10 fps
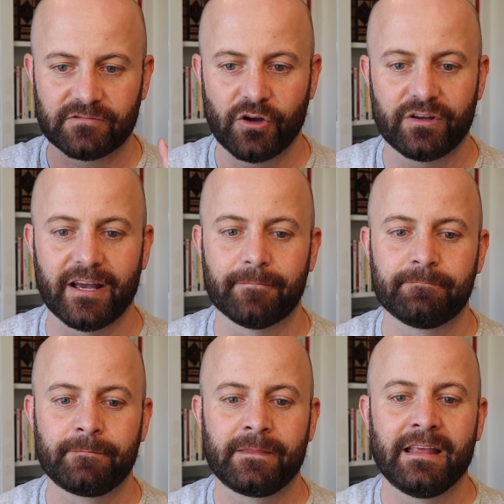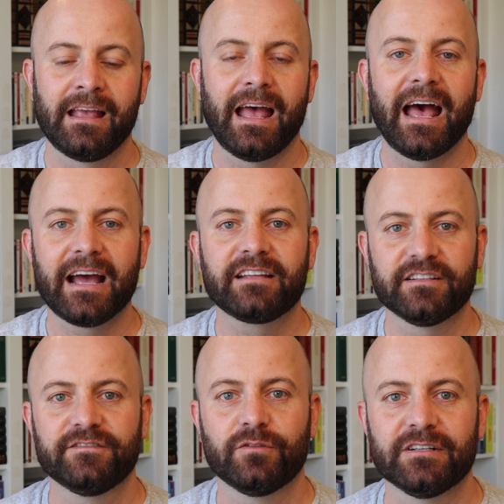Okay,
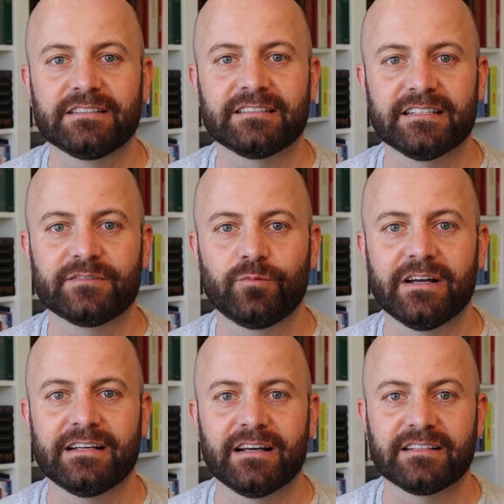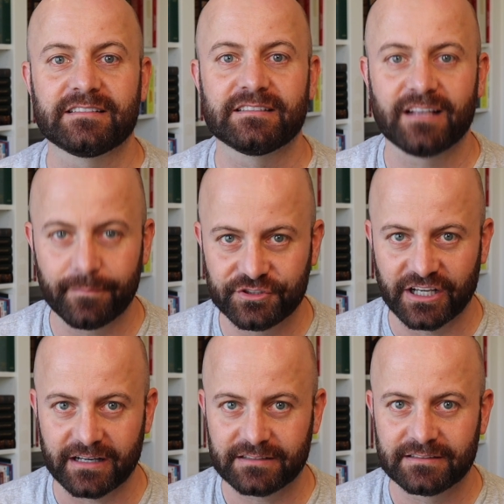active voice is when a
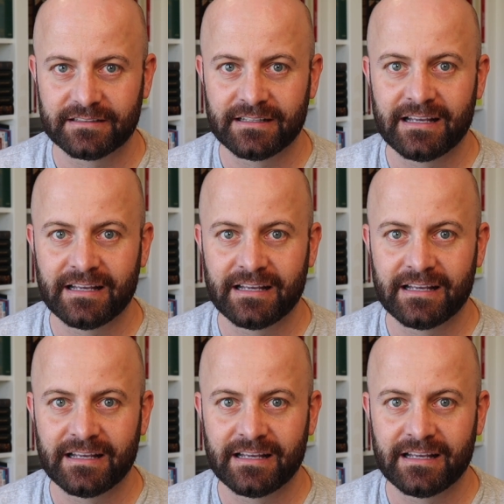subject